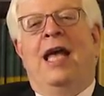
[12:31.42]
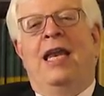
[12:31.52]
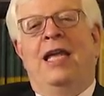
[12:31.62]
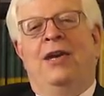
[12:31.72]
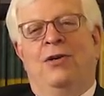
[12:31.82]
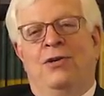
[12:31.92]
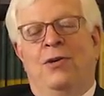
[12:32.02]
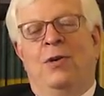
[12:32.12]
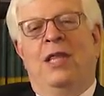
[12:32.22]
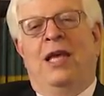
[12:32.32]
And he looks
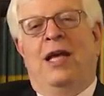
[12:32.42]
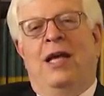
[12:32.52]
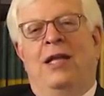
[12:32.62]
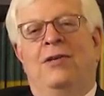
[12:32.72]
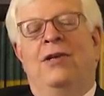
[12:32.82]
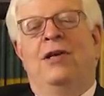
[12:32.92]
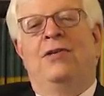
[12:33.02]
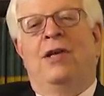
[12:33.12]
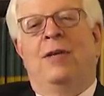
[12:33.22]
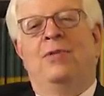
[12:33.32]
you in the eye and
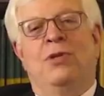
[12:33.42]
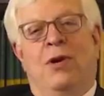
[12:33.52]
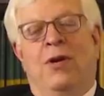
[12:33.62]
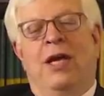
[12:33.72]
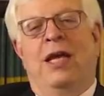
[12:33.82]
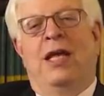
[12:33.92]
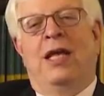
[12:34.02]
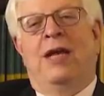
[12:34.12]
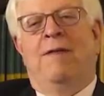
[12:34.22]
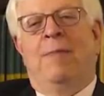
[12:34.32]
says, "I'm sorry,
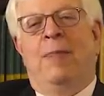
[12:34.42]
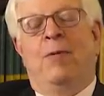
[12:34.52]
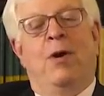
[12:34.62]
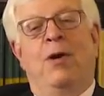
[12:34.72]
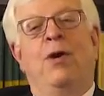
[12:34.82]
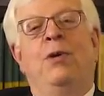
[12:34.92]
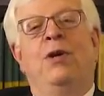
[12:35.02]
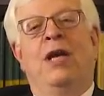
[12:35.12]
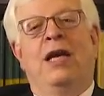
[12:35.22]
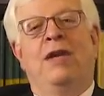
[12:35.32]
there are no
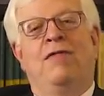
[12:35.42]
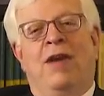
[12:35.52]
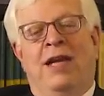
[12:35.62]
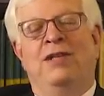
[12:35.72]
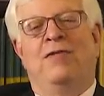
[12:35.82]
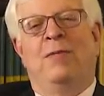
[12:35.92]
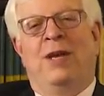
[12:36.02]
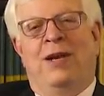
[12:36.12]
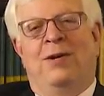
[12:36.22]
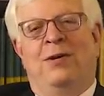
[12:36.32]
United flights from
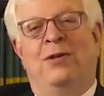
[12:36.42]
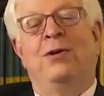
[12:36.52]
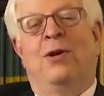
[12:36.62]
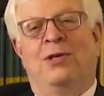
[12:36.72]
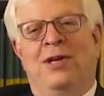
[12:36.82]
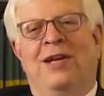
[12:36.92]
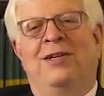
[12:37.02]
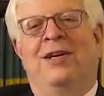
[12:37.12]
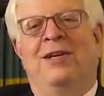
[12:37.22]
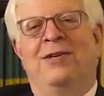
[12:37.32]
here to Los
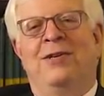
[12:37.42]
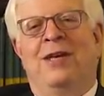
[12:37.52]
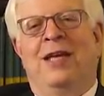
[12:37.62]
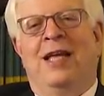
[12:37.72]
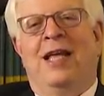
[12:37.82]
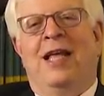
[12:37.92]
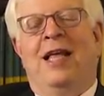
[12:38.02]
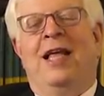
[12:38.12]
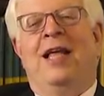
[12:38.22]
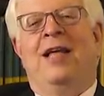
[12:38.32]
Angeles."
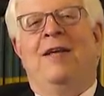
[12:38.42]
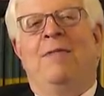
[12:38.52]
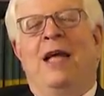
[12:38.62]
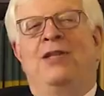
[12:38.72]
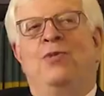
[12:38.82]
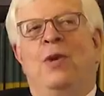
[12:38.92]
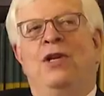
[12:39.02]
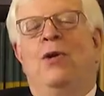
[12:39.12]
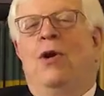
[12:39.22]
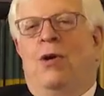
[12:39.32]
That's
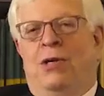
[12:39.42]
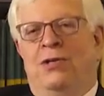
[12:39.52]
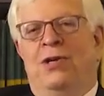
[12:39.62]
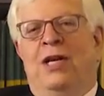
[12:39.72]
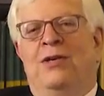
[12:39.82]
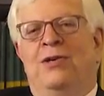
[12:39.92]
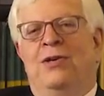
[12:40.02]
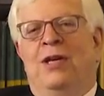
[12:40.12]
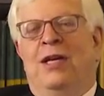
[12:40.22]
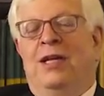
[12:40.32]
when your heart sinks.
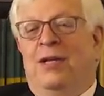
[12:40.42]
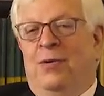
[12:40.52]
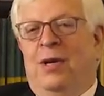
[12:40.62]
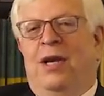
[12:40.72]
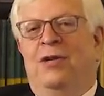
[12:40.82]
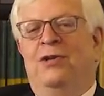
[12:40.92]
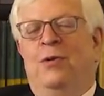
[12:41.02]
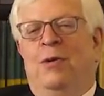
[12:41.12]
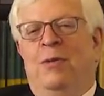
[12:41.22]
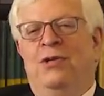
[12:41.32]
You realize
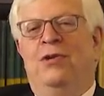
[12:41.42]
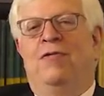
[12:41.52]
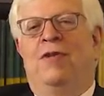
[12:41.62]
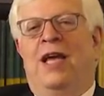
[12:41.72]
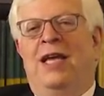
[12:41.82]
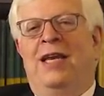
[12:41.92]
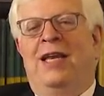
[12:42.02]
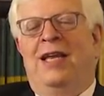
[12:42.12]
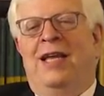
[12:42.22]
you will miss your flight